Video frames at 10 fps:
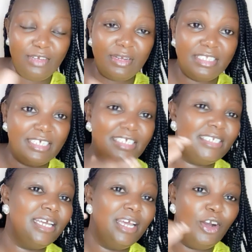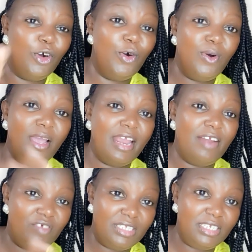You can just go
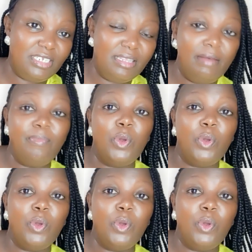and visit them